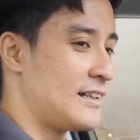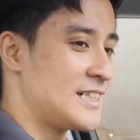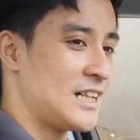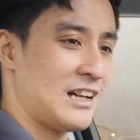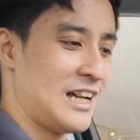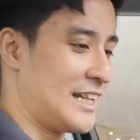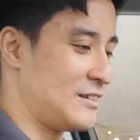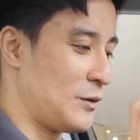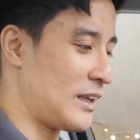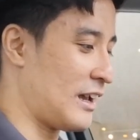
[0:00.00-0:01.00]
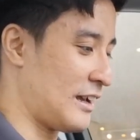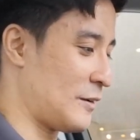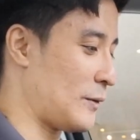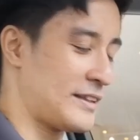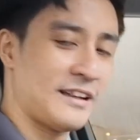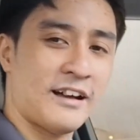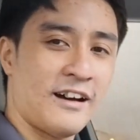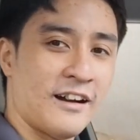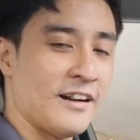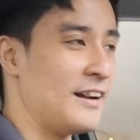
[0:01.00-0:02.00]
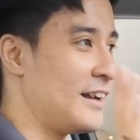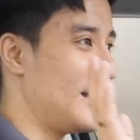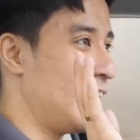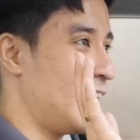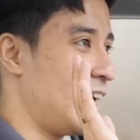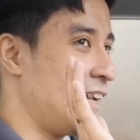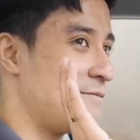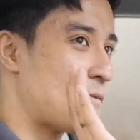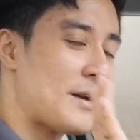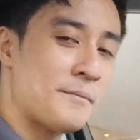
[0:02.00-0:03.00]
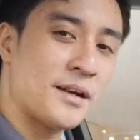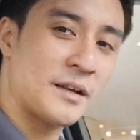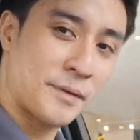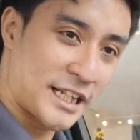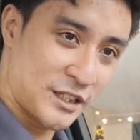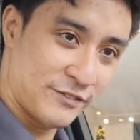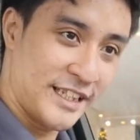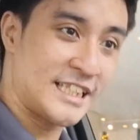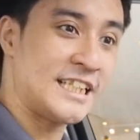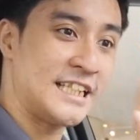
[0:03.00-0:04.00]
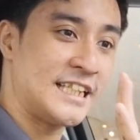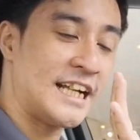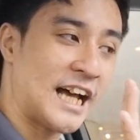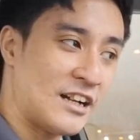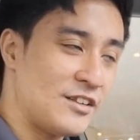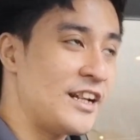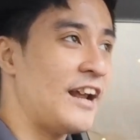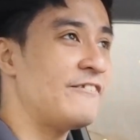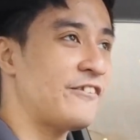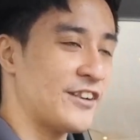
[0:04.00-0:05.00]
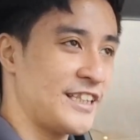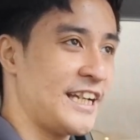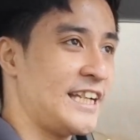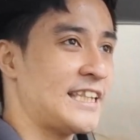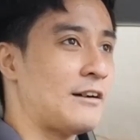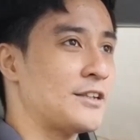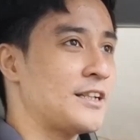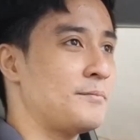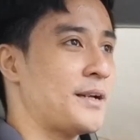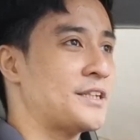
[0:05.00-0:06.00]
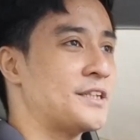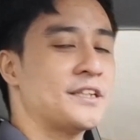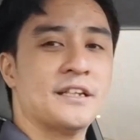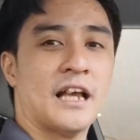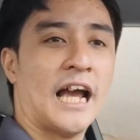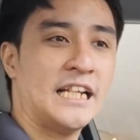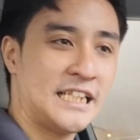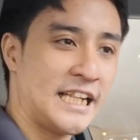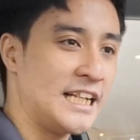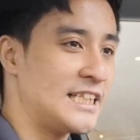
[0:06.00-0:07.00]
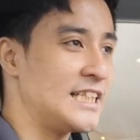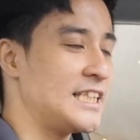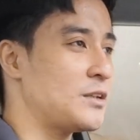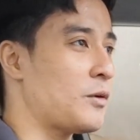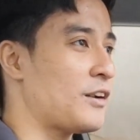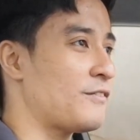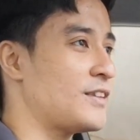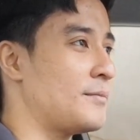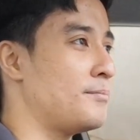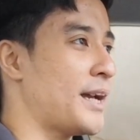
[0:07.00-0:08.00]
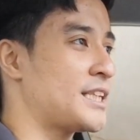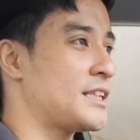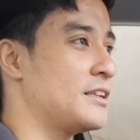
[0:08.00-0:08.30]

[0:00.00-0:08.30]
Alright, what a car. And remember the price of this? 948,000 pesos. I think this is one of the best